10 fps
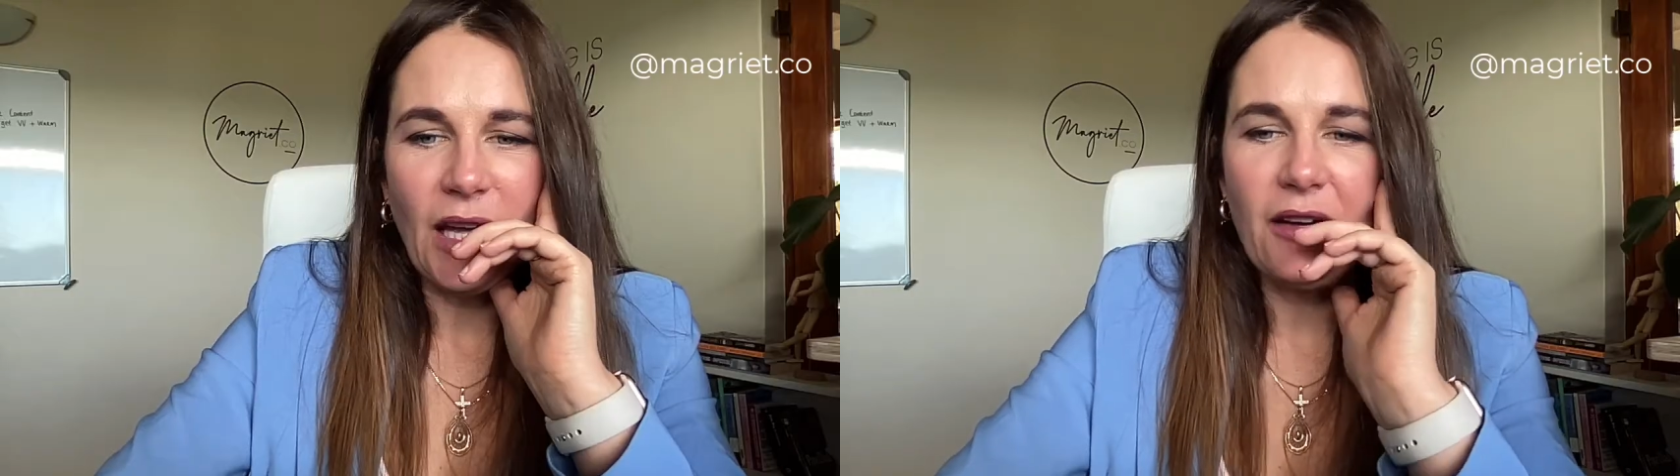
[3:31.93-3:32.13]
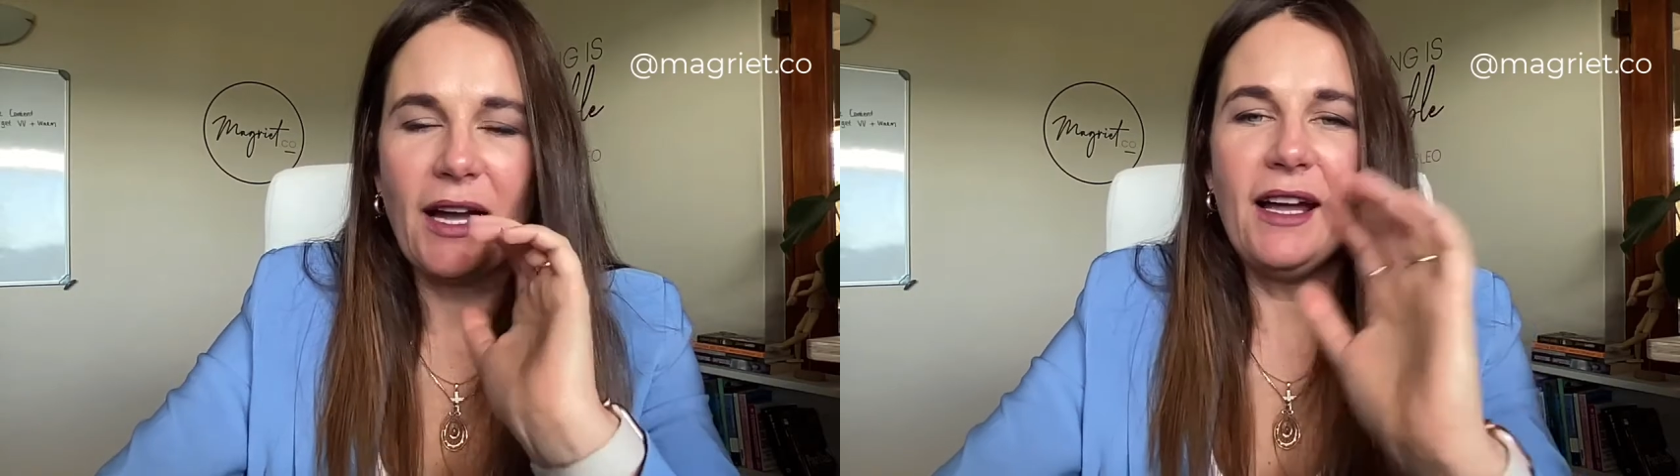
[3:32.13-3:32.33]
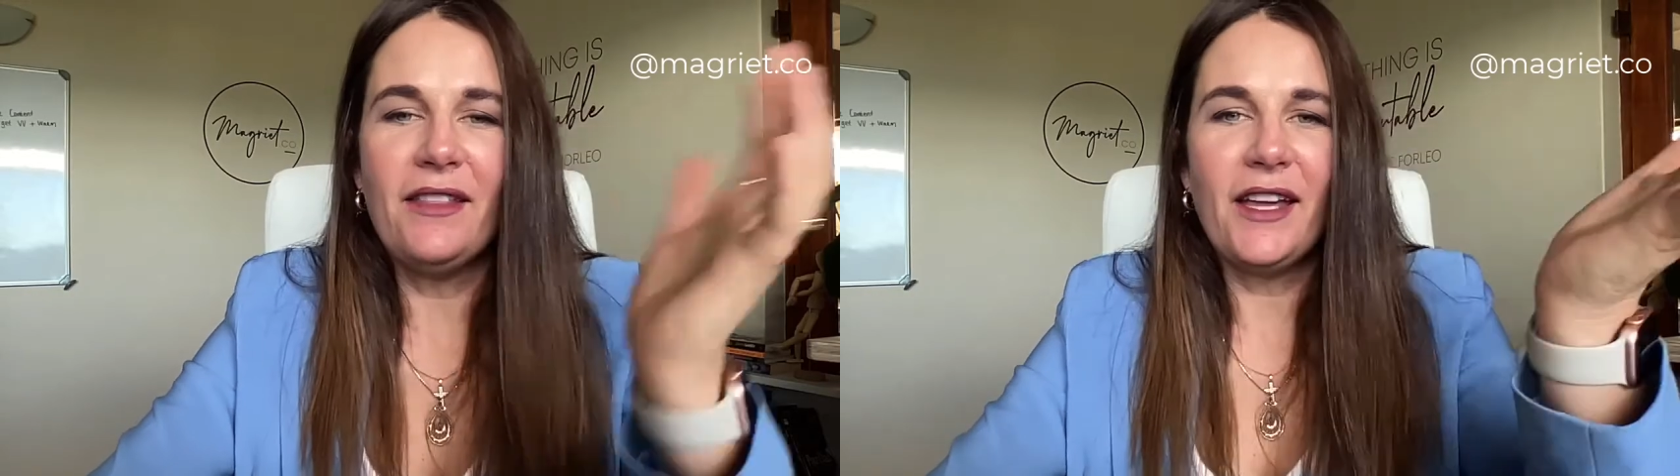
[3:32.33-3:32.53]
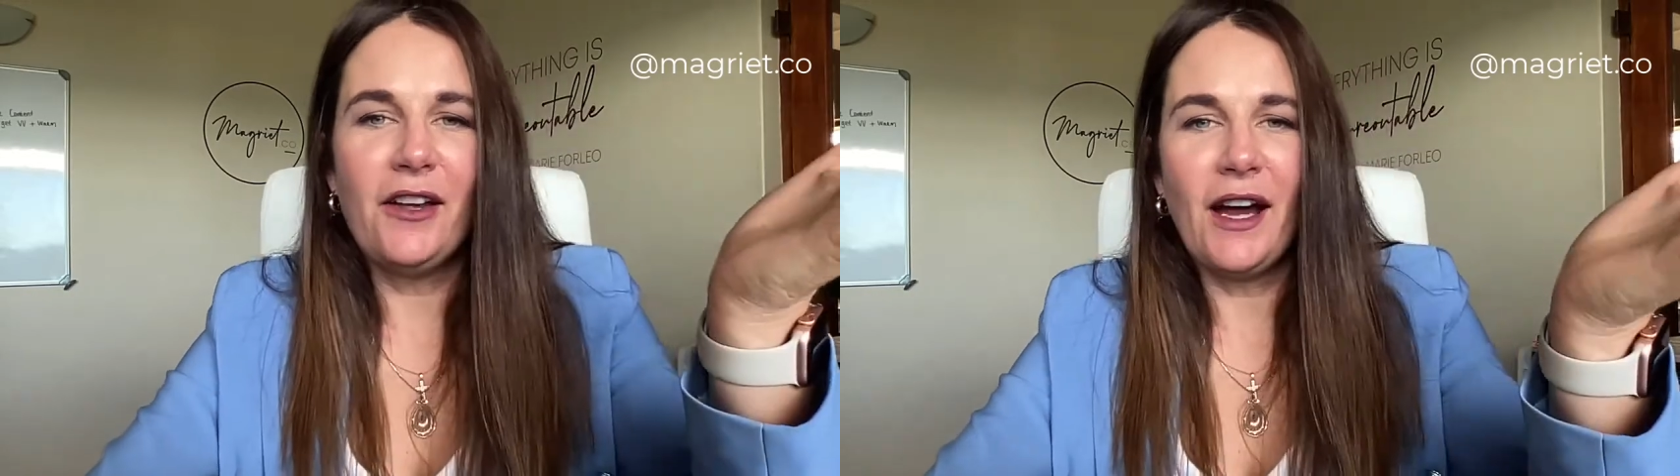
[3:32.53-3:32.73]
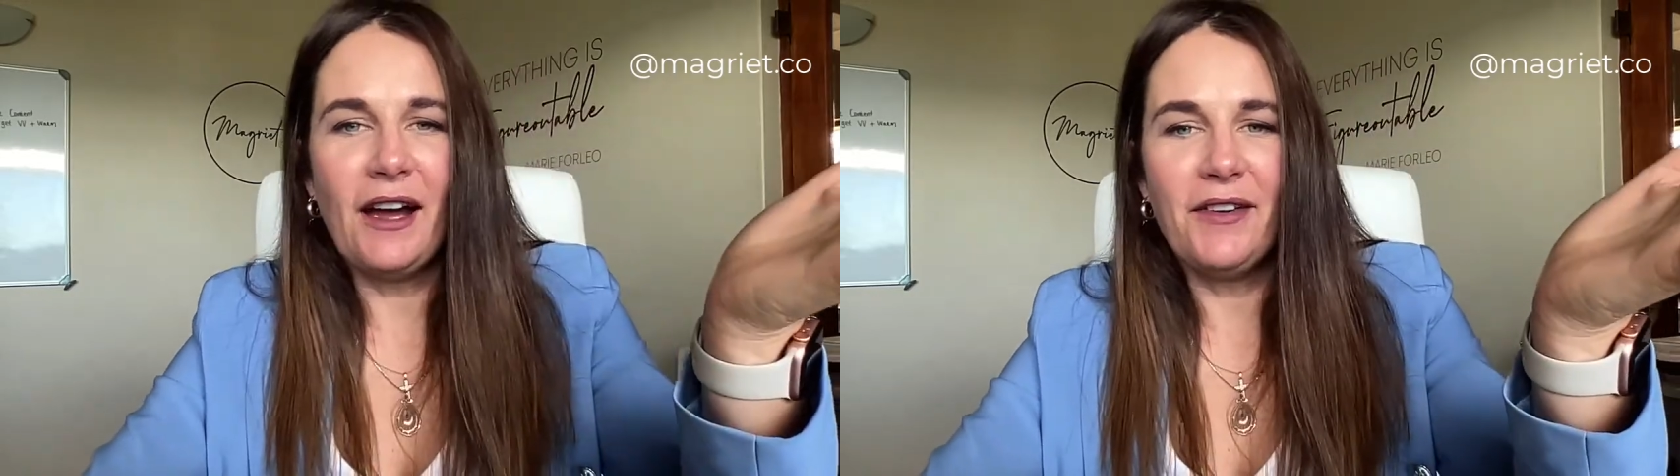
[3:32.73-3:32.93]
Okay, there
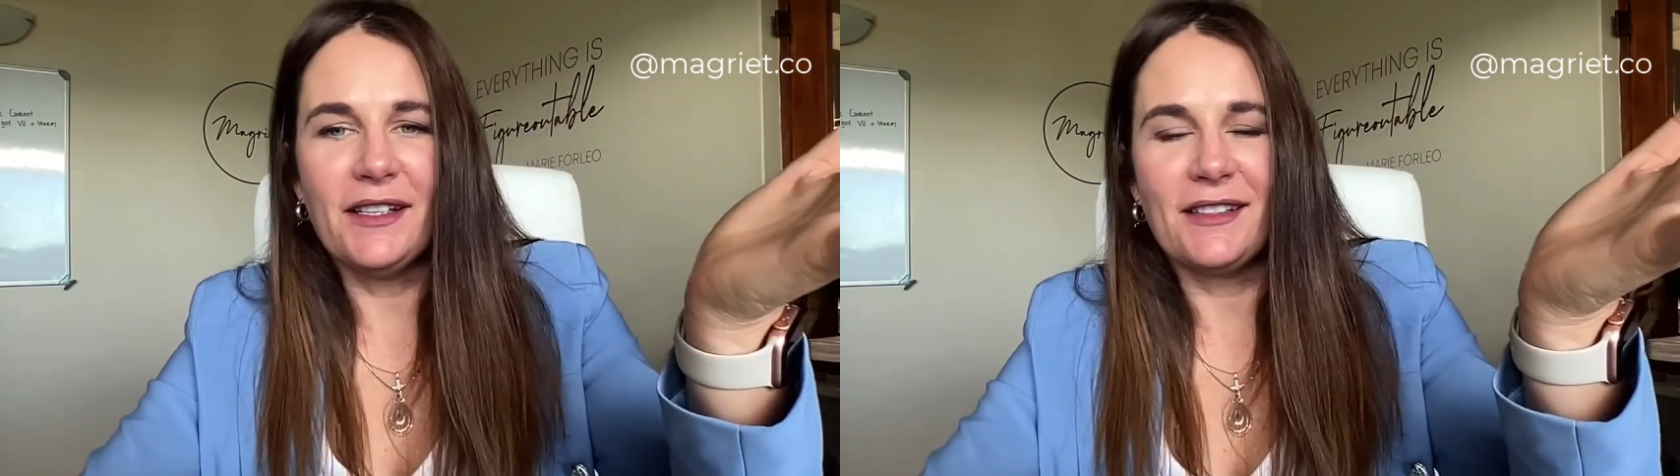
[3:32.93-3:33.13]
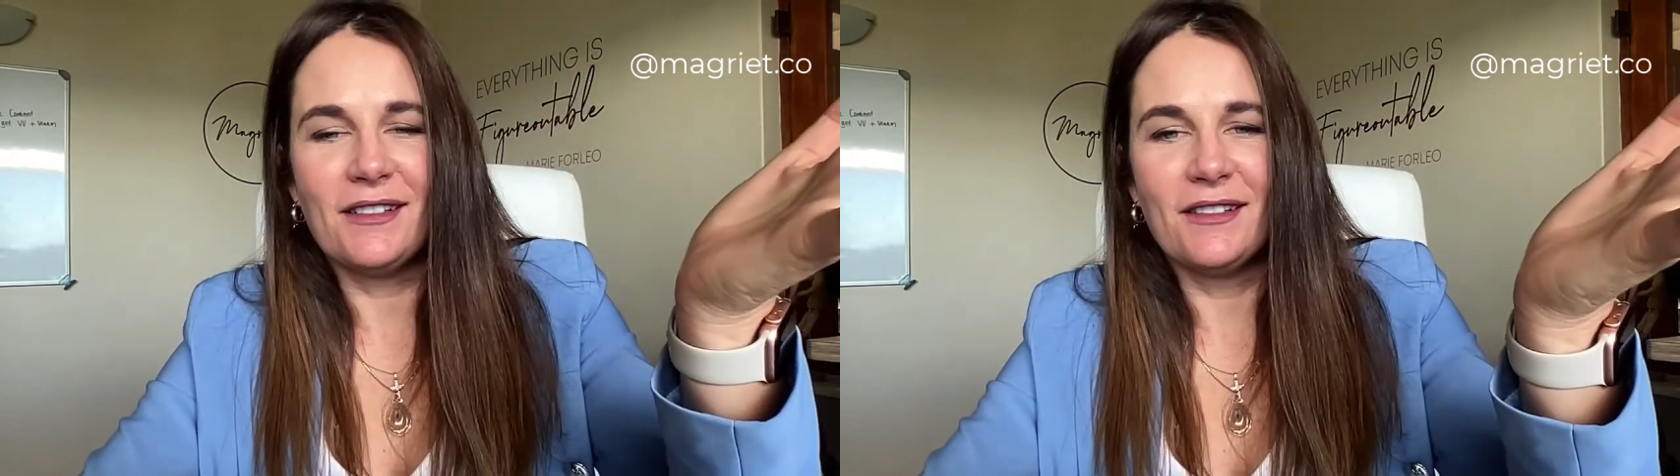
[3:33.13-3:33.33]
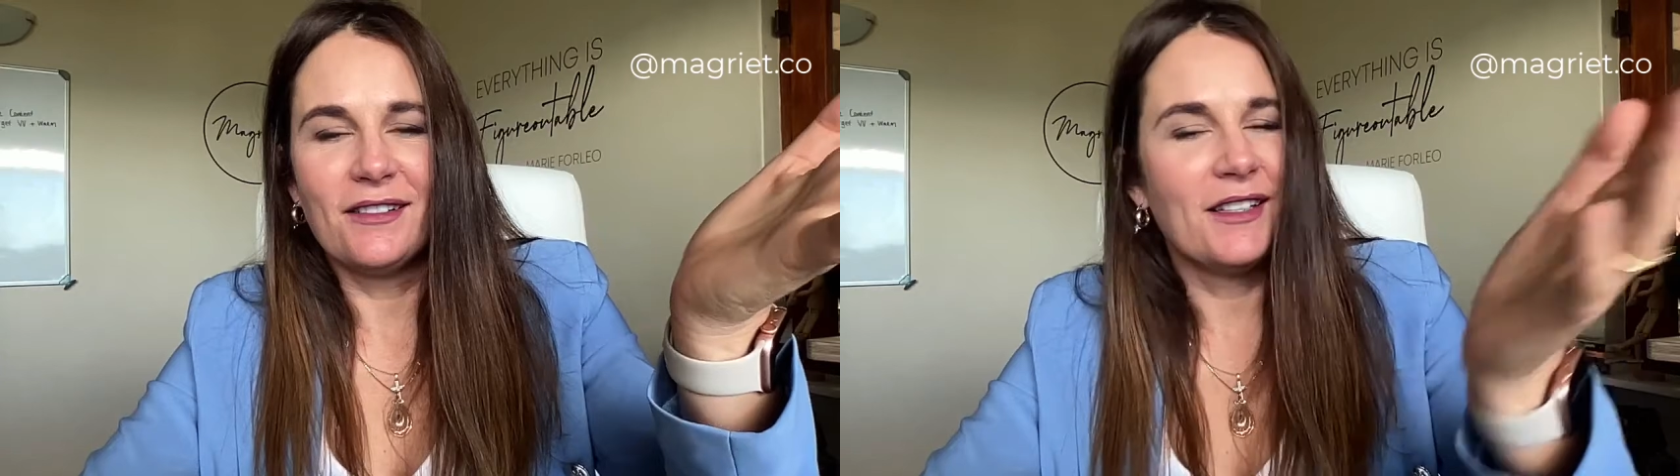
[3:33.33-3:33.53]
you have it.